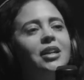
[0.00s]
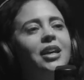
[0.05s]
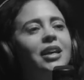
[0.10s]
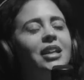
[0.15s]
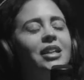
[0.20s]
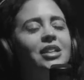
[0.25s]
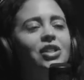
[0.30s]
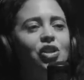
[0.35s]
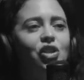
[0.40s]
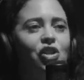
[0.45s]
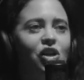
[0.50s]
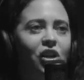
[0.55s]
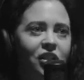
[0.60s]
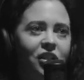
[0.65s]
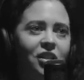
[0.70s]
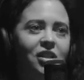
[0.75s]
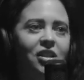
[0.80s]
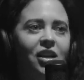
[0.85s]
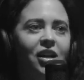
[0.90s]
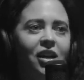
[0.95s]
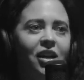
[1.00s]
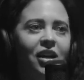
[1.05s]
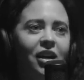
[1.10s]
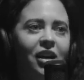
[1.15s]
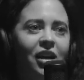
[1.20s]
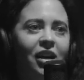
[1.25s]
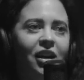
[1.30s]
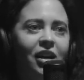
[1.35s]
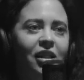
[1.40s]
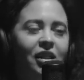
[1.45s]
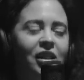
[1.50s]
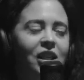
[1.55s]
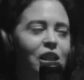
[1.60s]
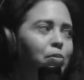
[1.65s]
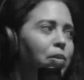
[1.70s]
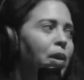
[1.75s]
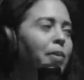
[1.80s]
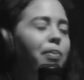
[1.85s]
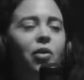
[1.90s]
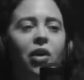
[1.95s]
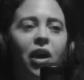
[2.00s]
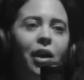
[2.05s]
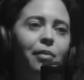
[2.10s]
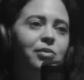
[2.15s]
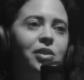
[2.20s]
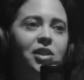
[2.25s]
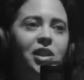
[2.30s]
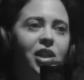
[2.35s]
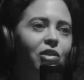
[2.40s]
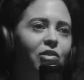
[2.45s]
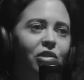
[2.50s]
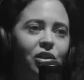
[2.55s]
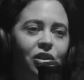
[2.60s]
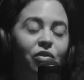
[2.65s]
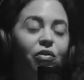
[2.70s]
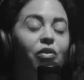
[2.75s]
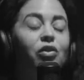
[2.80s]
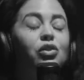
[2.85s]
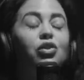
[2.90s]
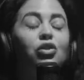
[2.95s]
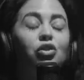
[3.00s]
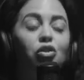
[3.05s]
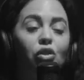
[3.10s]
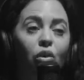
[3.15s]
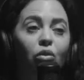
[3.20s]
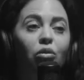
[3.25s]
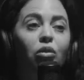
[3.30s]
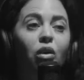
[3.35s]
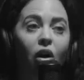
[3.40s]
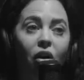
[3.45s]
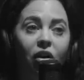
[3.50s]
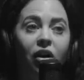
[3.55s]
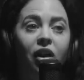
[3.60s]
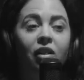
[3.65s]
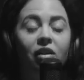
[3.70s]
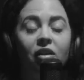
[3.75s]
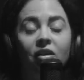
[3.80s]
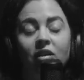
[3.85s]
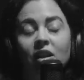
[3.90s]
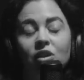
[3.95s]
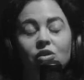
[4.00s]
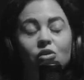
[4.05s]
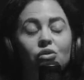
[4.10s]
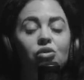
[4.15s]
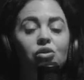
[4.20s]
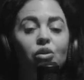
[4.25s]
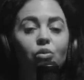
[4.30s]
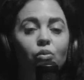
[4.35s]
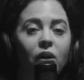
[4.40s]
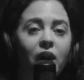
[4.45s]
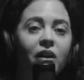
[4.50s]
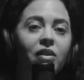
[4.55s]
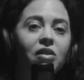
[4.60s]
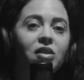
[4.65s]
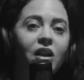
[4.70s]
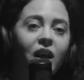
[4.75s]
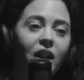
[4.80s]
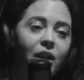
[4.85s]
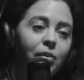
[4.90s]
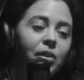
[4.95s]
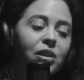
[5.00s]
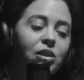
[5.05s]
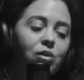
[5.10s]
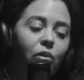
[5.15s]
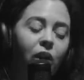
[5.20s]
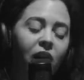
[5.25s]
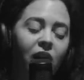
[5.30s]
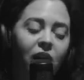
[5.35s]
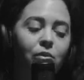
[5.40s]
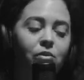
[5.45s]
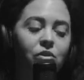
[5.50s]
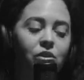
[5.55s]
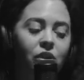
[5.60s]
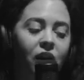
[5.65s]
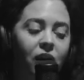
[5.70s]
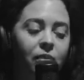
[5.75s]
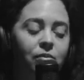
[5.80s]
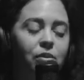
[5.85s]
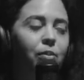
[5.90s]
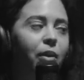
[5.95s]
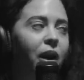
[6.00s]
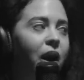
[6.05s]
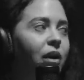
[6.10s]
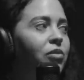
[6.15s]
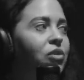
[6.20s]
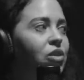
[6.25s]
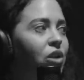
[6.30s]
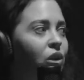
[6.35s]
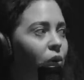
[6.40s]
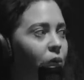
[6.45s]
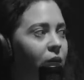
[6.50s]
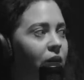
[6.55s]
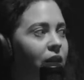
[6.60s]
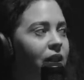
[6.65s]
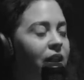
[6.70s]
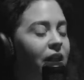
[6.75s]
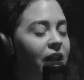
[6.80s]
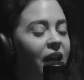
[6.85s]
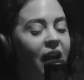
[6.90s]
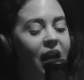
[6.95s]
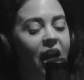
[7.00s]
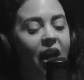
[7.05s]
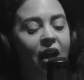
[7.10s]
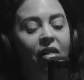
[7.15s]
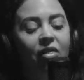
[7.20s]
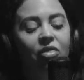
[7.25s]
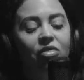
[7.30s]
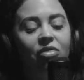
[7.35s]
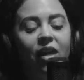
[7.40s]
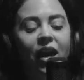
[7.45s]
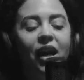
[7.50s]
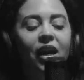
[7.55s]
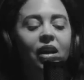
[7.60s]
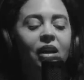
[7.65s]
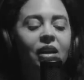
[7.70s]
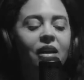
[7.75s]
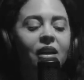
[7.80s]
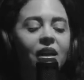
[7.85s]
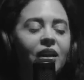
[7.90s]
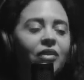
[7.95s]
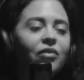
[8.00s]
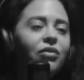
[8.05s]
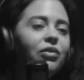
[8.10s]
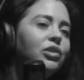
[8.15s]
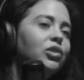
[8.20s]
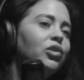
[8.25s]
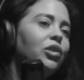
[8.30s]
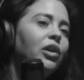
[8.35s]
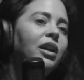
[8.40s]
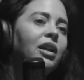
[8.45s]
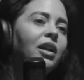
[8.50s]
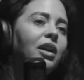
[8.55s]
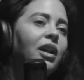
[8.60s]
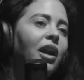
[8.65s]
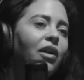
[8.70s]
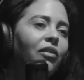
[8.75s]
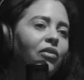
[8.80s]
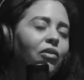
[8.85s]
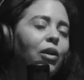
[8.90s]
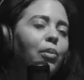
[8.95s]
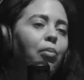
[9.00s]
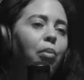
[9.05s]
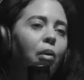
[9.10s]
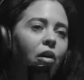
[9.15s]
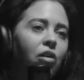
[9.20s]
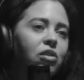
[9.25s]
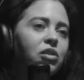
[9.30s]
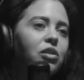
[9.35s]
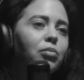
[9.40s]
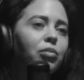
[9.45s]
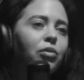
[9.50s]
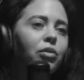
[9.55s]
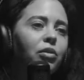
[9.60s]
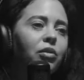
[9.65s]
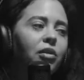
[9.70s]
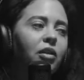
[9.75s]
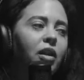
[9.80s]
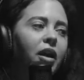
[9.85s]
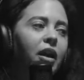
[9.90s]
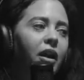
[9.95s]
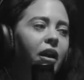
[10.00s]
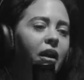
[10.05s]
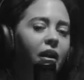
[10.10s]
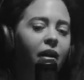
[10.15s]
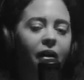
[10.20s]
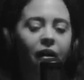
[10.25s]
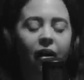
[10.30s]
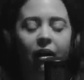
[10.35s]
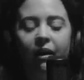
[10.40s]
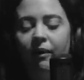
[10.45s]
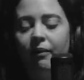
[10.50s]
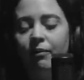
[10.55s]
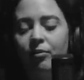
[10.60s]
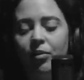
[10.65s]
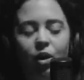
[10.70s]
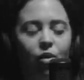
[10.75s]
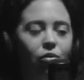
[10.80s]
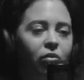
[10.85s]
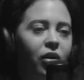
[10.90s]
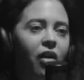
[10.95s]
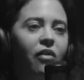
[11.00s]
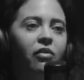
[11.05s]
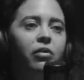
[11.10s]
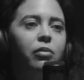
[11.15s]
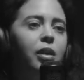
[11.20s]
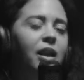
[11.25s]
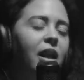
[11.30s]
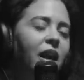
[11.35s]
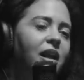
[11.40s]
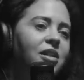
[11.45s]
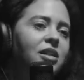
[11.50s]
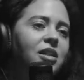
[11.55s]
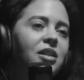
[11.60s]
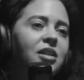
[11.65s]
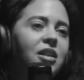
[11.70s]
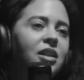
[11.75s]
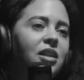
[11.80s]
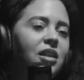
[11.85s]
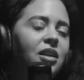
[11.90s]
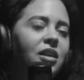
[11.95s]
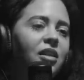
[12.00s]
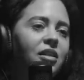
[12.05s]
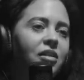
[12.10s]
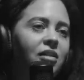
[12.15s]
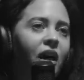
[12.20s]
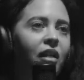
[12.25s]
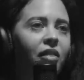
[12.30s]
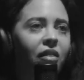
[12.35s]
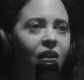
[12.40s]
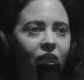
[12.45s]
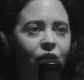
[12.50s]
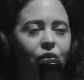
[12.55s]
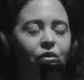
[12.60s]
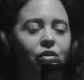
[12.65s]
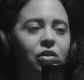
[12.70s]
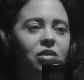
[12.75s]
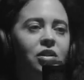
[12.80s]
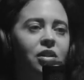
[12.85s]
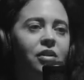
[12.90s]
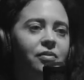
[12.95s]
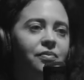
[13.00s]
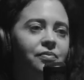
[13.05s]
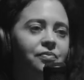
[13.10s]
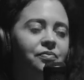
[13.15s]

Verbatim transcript: Like it's just, these people kept secrets for so long. And I think that's also why the Taliban's were able to come to power so quickly. They infiltrated every possible, uh, you know, government entity that they could.